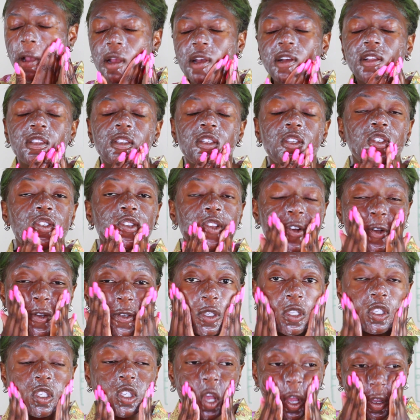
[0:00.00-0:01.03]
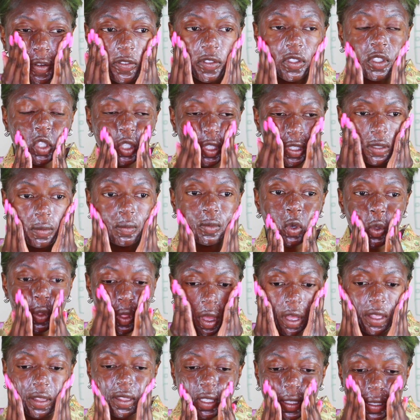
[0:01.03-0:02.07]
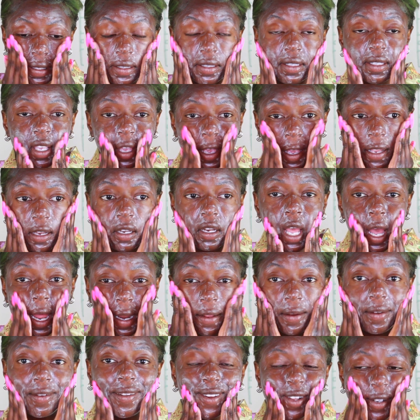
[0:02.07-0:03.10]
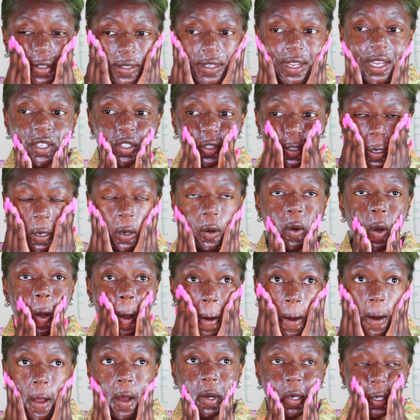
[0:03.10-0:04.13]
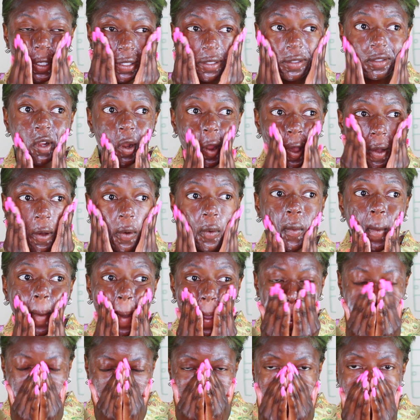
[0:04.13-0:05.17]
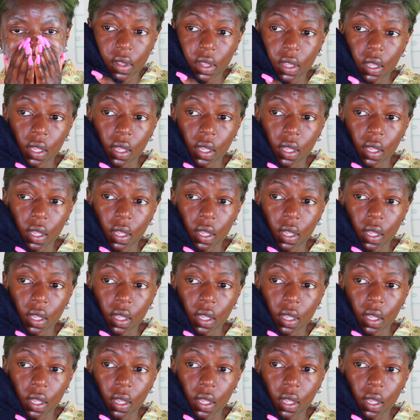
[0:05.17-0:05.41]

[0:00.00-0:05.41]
It's so soft and smooth on the skin, and a little does go an honest long way.